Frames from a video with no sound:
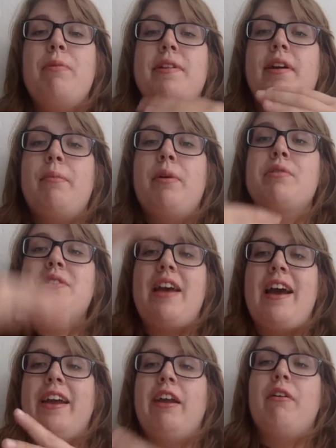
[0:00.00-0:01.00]
with our most
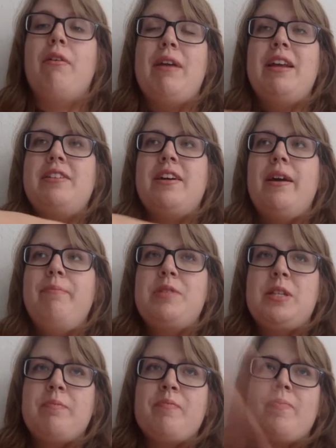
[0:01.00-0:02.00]
accurate wait times.